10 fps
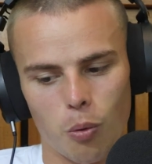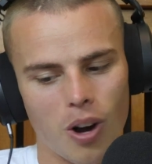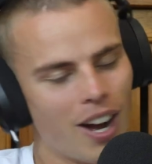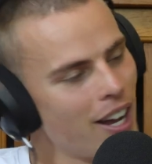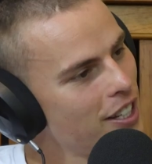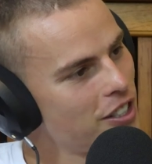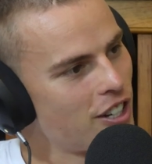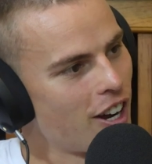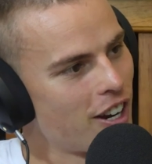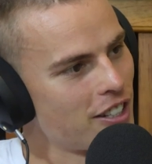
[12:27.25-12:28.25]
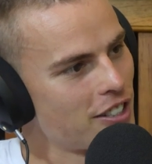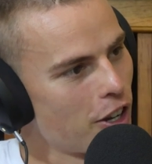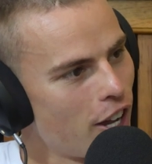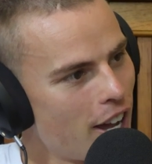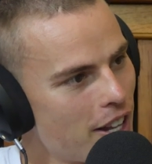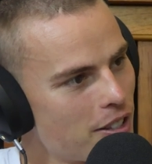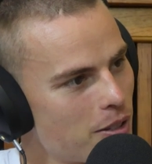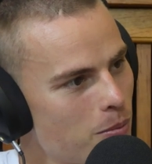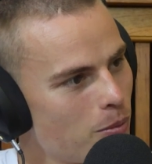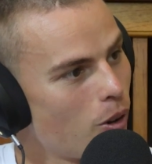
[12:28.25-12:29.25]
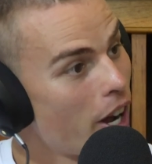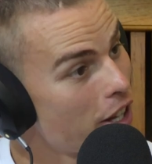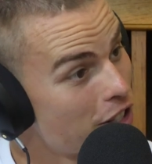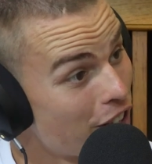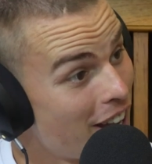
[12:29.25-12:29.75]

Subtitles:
Why is Johnny so handsome? Why are you so